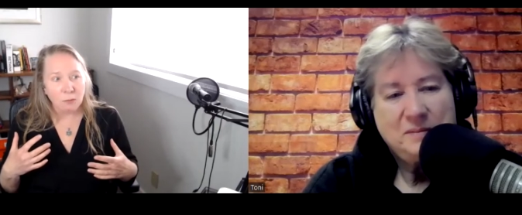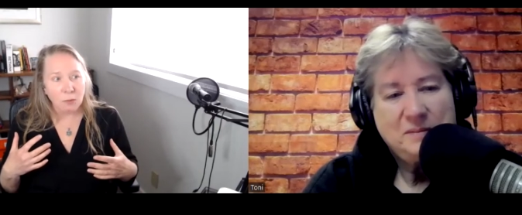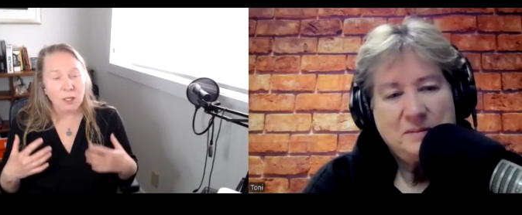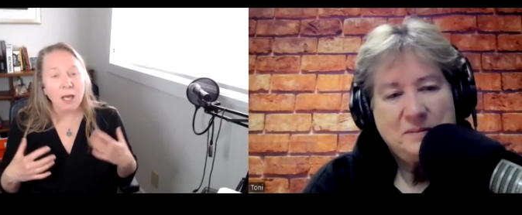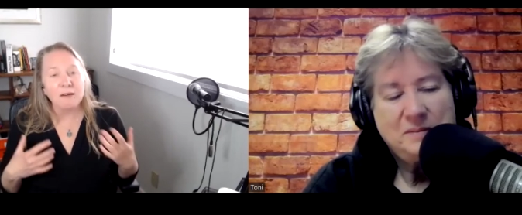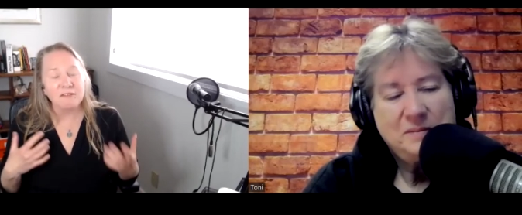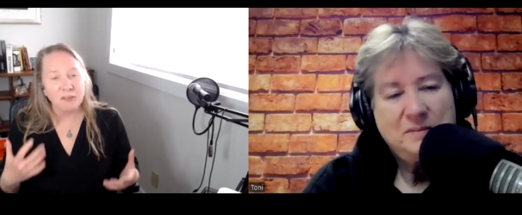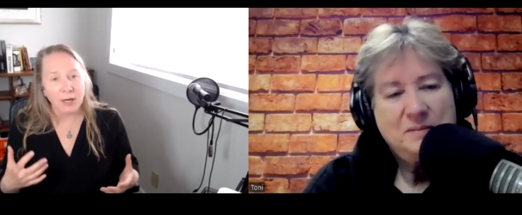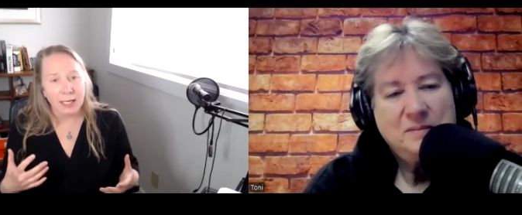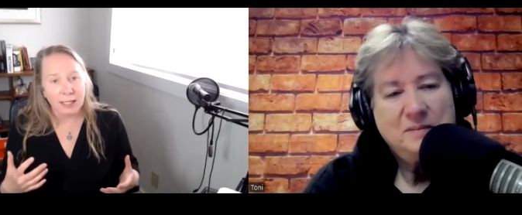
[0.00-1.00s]
Speaker 1: we're not
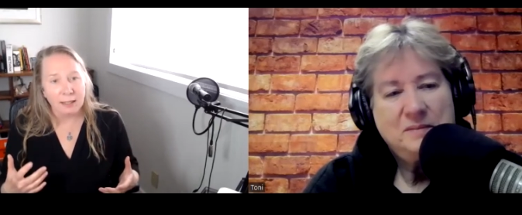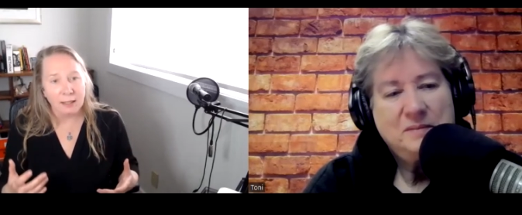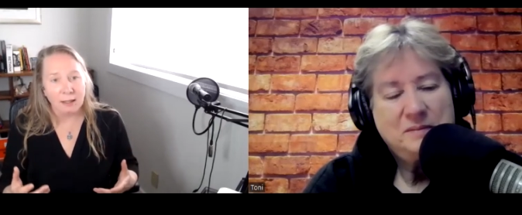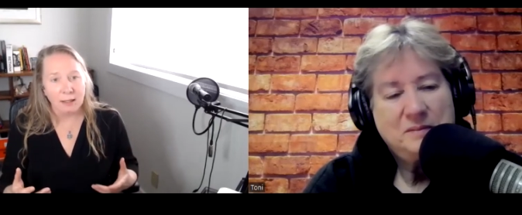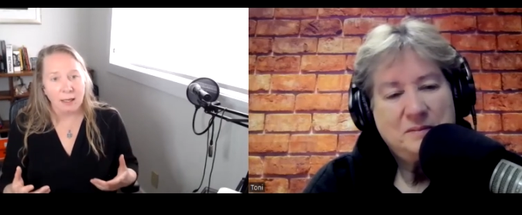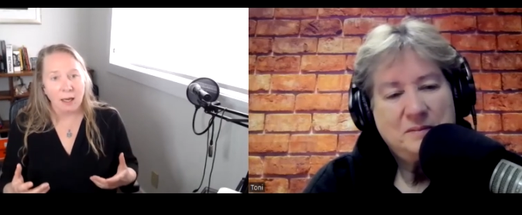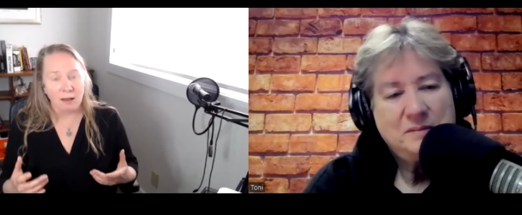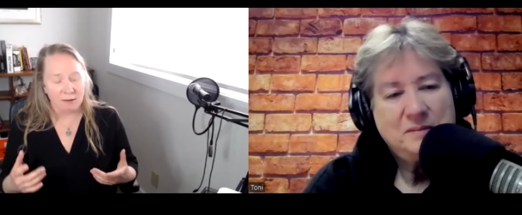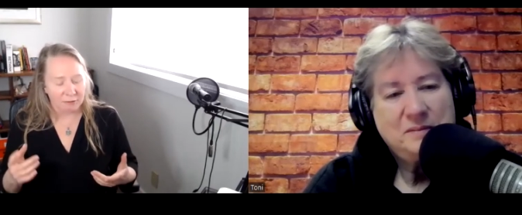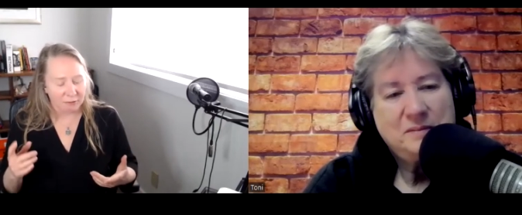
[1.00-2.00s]
afraid
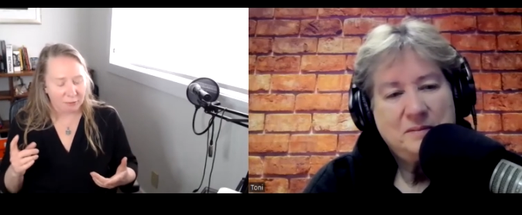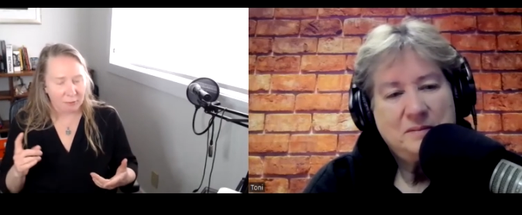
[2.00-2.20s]
of